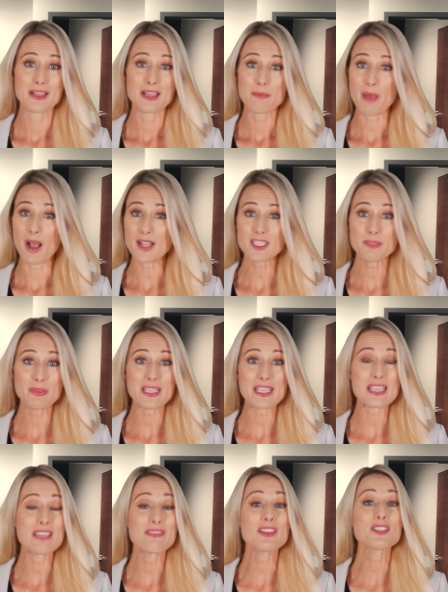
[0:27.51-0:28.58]
possibly
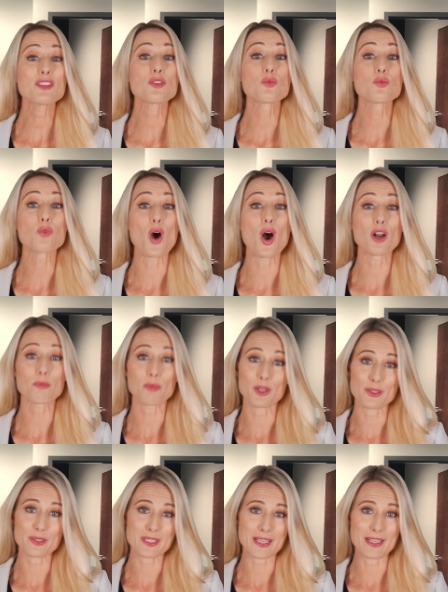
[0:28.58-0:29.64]
even to the wrong
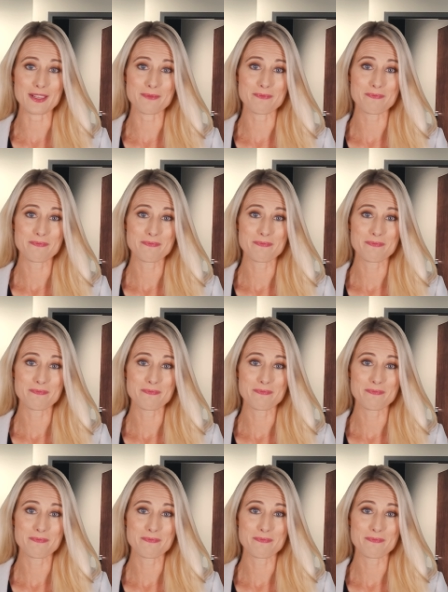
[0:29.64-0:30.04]
person.